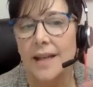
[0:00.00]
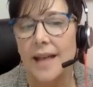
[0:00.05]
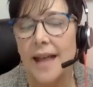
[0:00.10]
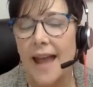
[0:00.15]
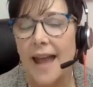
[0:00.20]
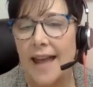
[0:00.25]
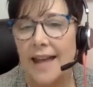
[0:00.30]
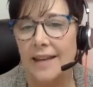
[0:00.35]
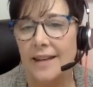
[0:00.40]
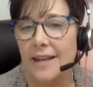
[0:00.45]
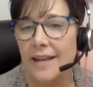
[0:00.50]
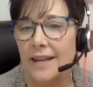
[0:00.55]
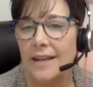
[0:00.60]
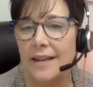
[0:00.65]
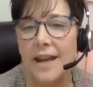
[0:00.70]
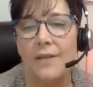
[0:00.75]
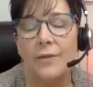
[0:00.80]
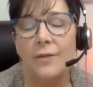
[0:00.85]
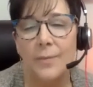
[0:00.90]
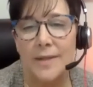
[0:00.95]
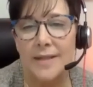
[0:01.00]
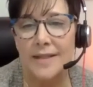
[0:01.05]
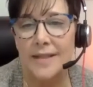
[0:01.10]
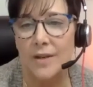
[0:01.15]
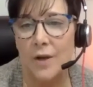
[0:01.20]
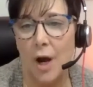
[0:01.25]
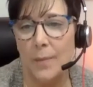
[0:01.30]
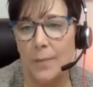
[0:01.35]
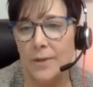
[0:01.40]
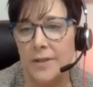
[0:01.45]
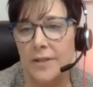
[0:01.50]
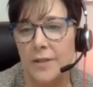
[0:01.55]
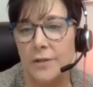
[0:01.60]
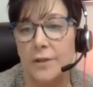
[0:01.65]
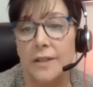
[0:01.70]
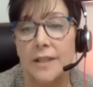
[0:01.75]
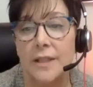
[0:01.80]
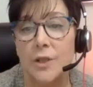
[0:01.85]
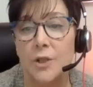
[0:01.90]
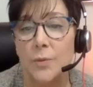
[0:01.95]
N, never miss an
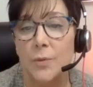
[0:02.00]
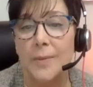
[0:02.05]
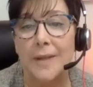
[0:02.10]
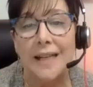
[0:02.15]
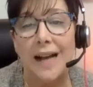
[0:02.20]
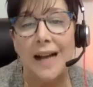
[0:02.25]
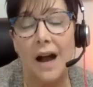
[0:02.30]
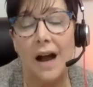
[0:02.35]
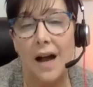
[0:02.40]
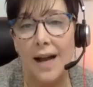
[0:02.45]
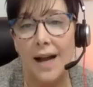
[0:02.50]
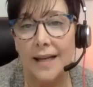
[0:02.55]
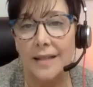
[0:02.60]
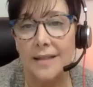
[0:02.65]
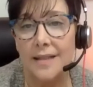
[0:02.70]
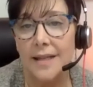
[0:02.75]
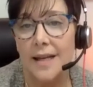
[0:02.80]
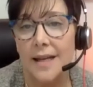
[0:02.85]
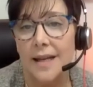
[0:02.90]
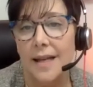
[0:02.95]
opportunity to be kind,